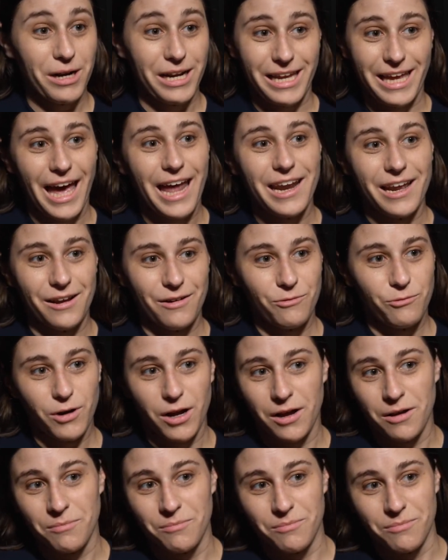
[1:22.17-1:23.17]
to get it
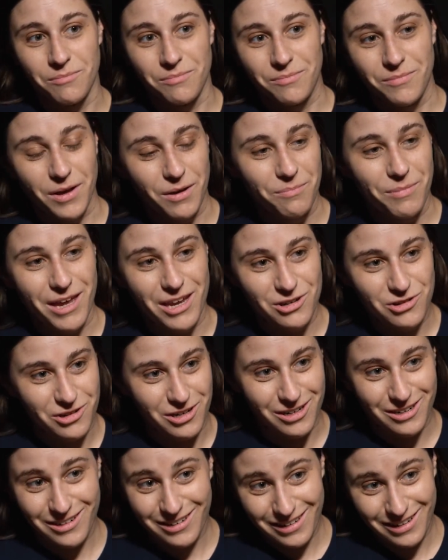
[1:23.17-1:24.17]
from a
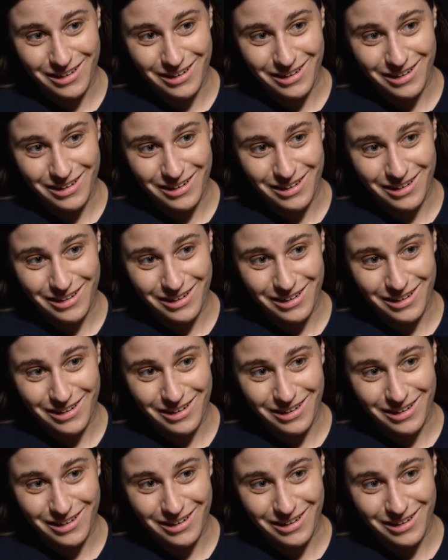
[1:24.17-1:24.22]
patient,